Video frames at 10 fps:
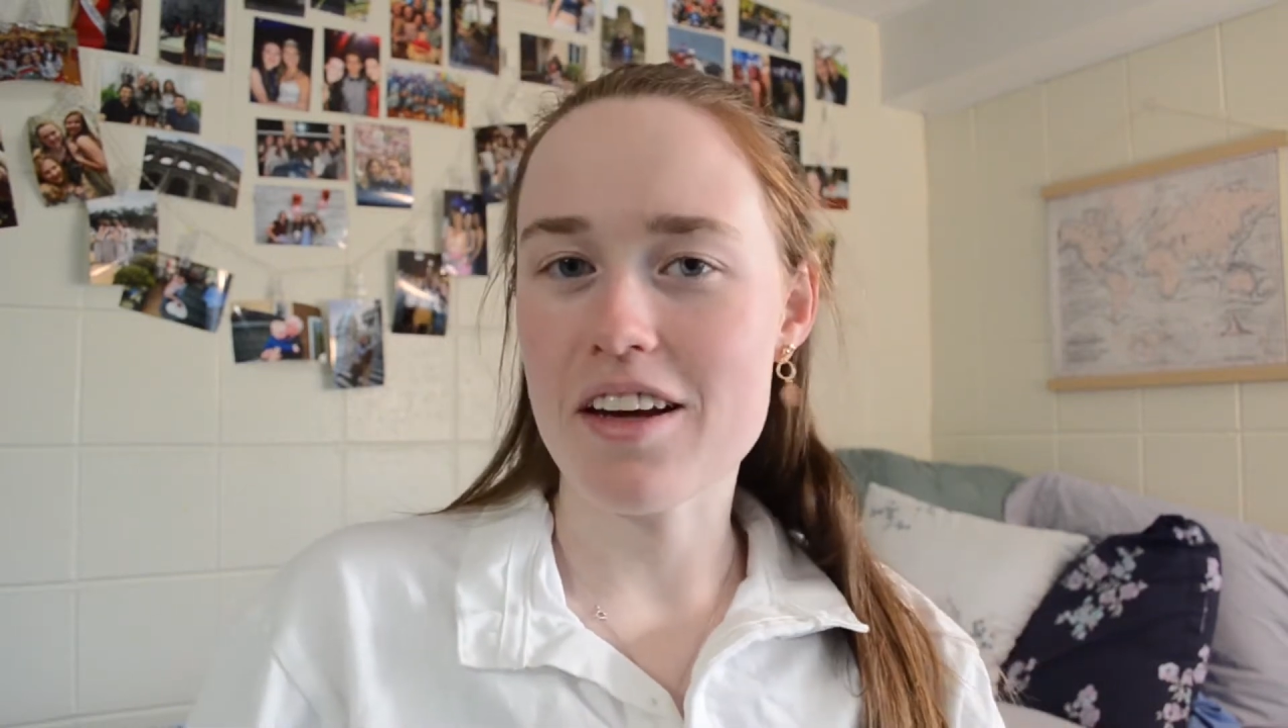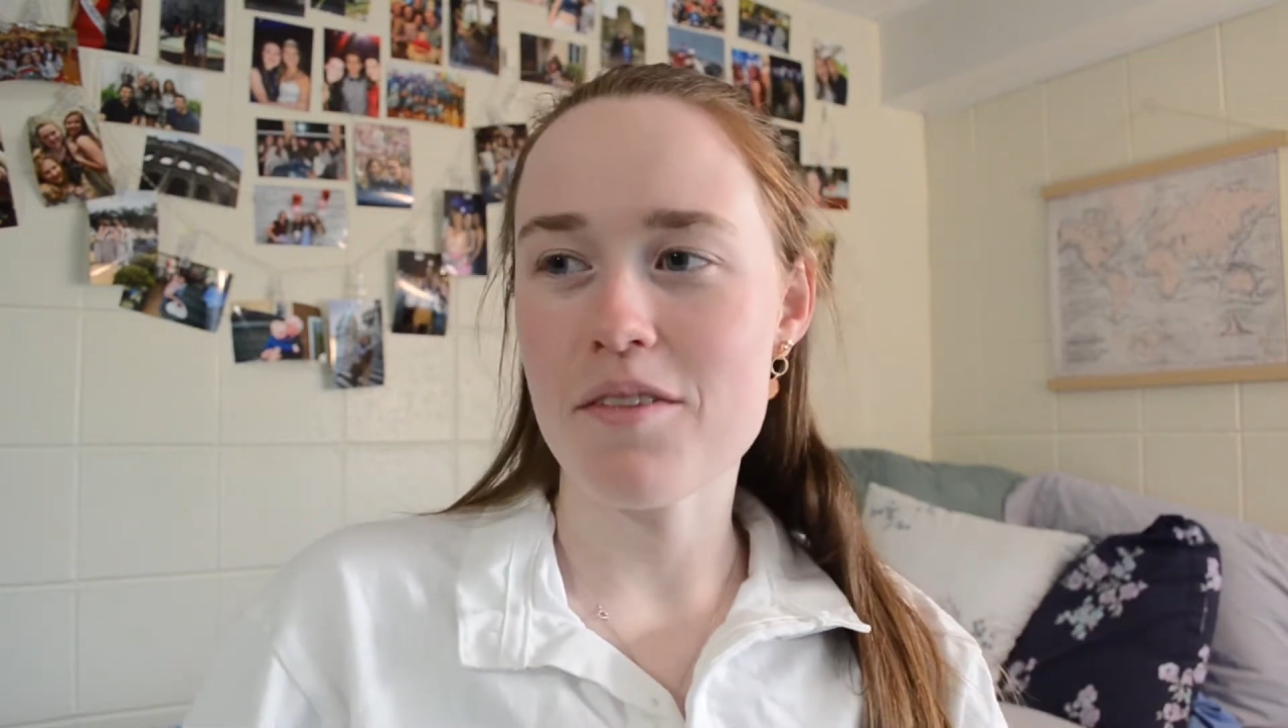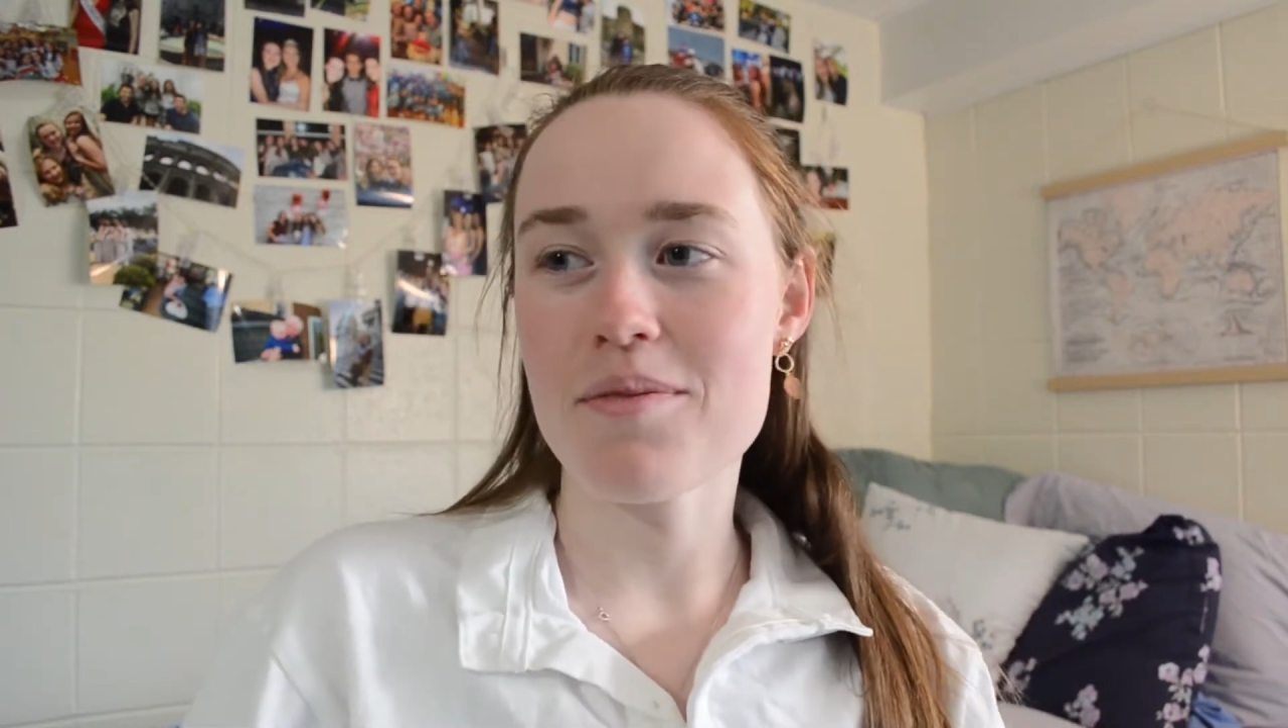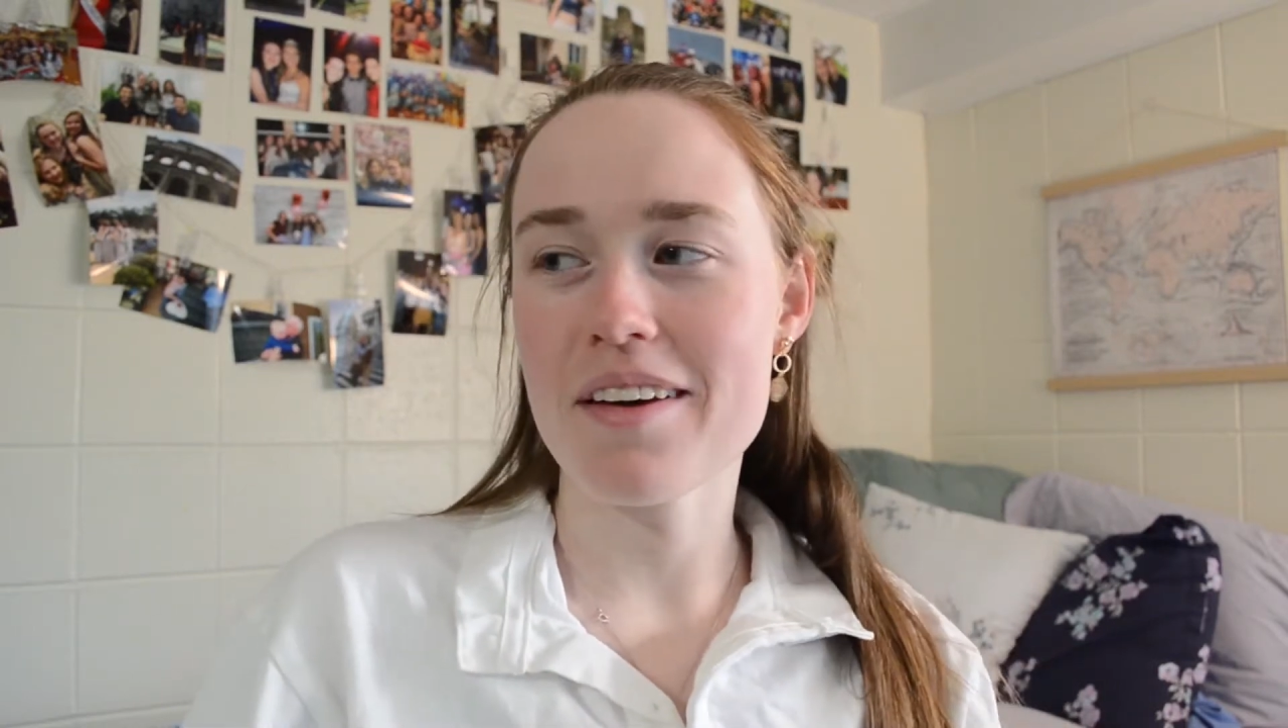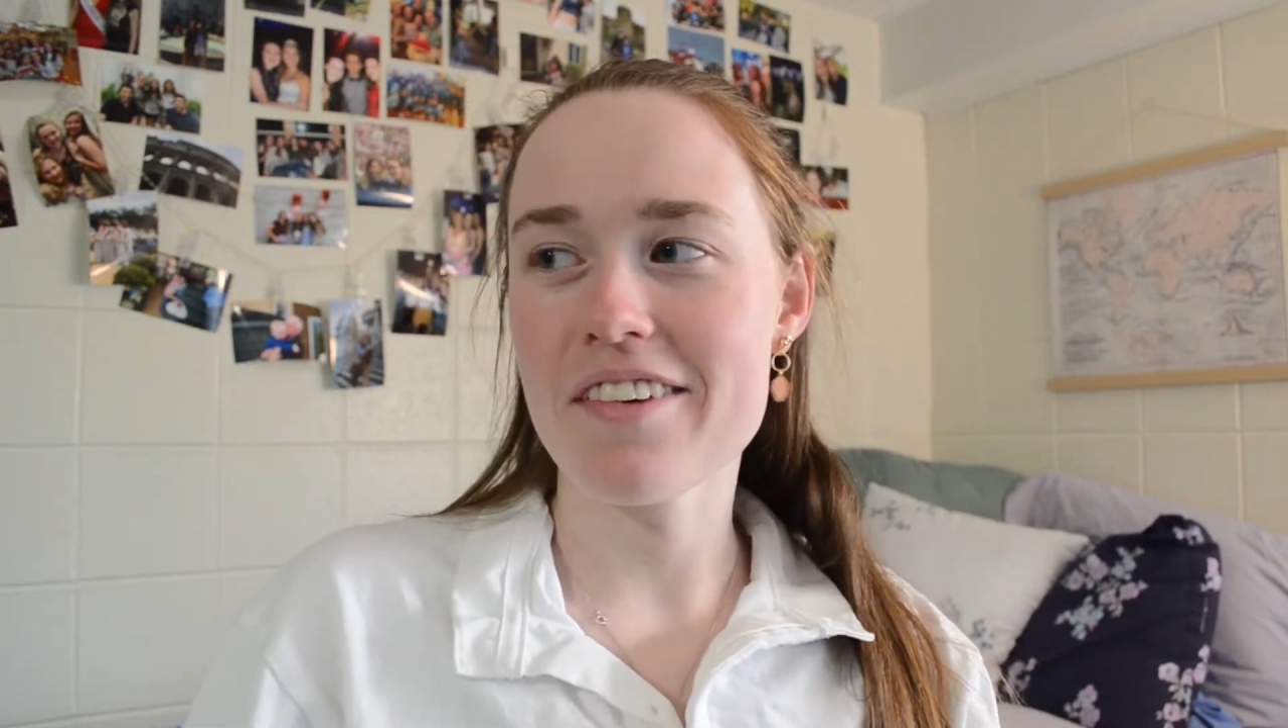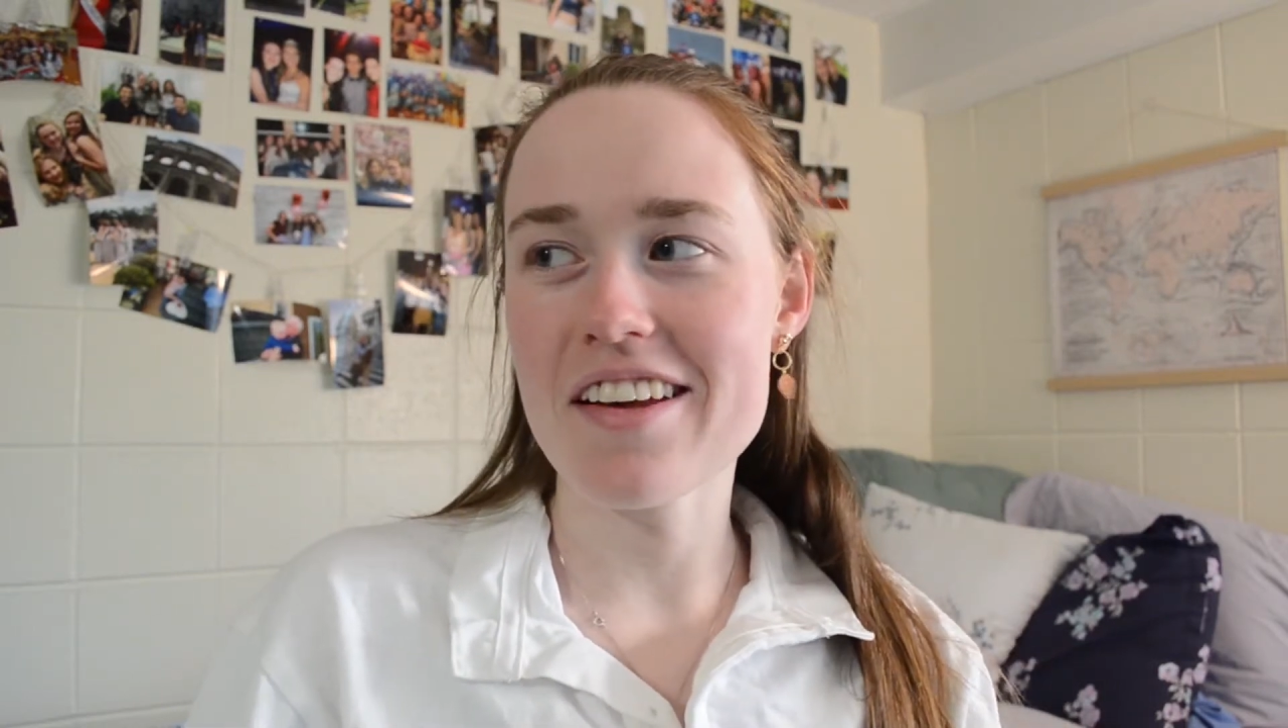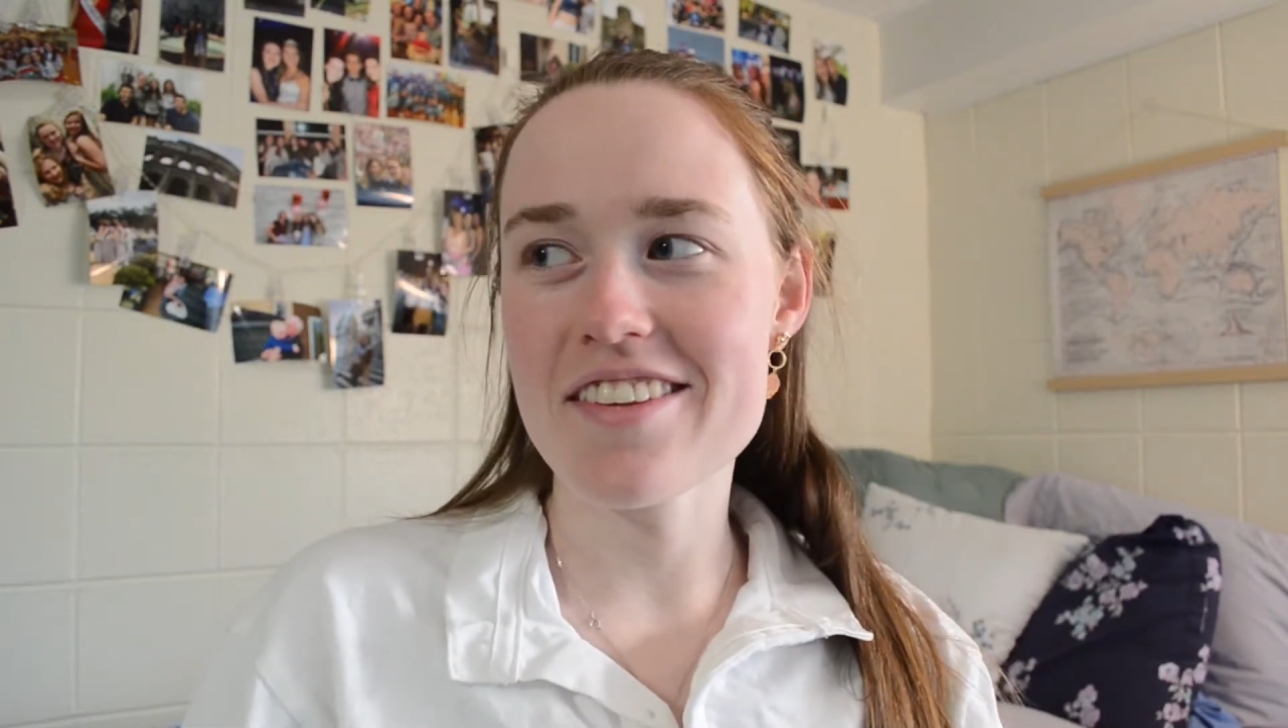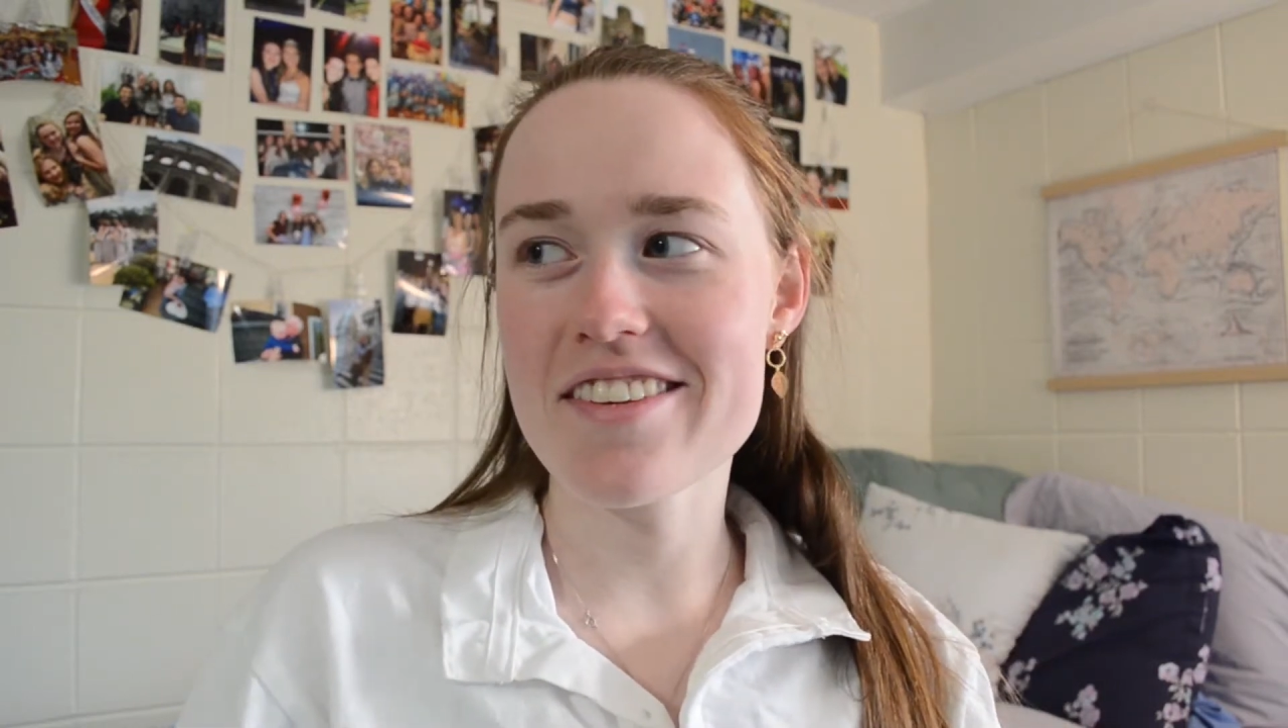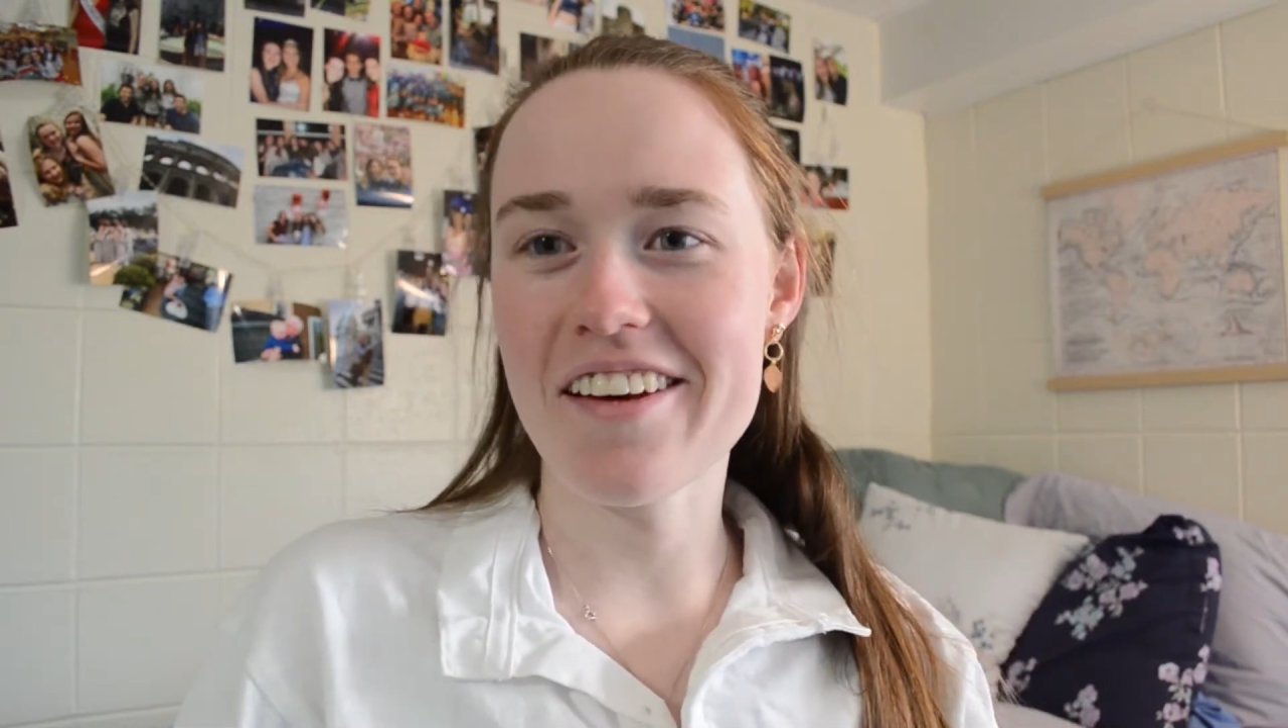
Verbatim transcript: time with my friends,